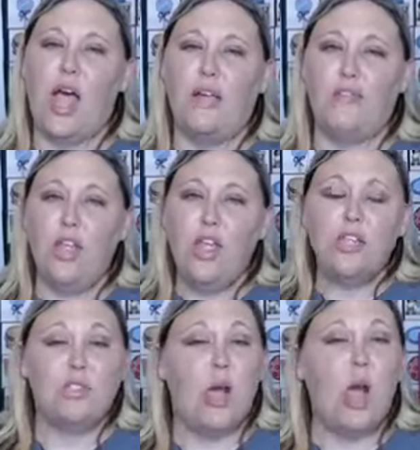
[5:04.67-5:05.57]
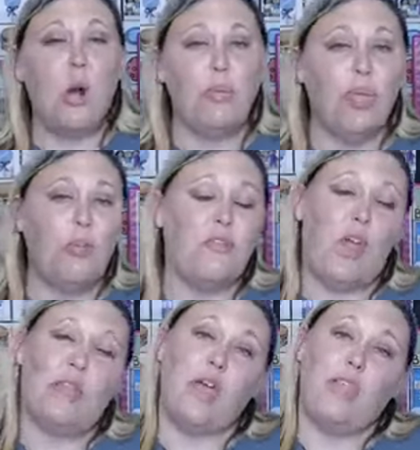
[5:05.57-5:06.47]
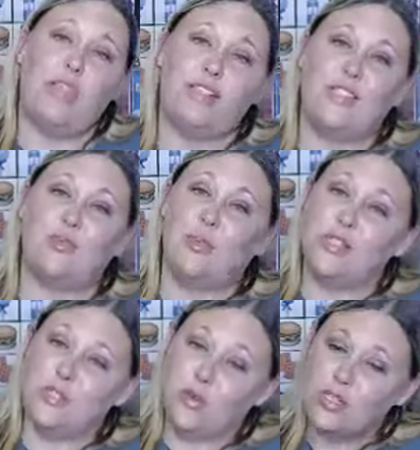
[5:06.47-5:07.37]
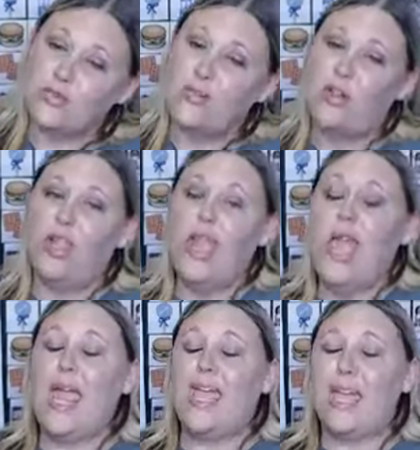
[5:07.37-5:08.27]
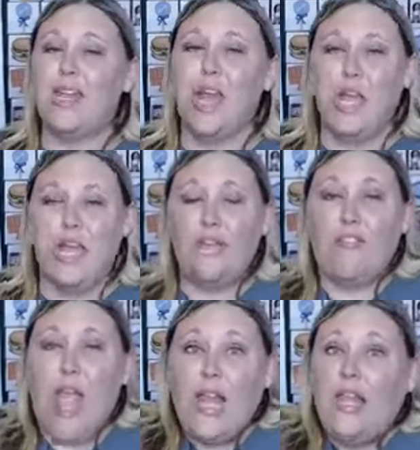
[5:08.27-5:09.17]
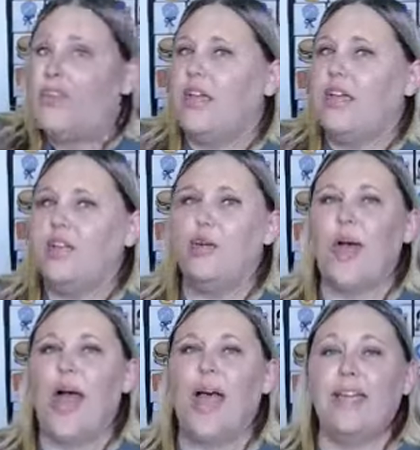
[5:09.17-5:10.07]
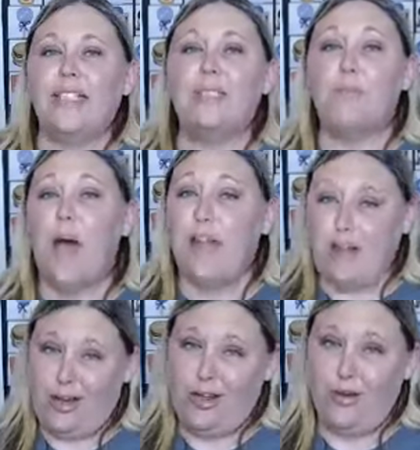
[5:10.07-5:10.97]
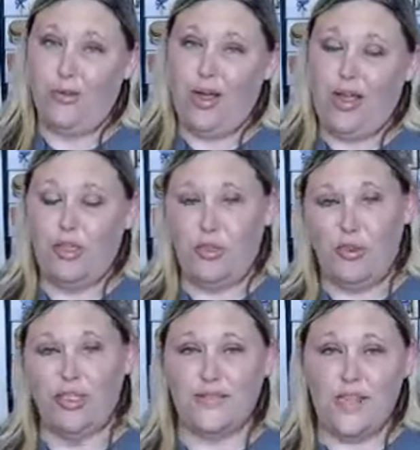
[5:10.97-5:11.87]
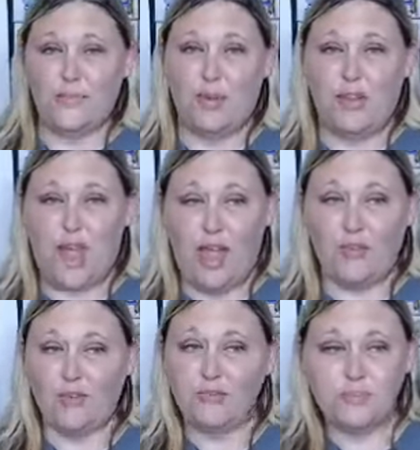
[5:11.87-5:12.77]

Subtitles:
Live. So I hope that you find that this is resourceful, and if anything, I inspire you through this Facebook Live.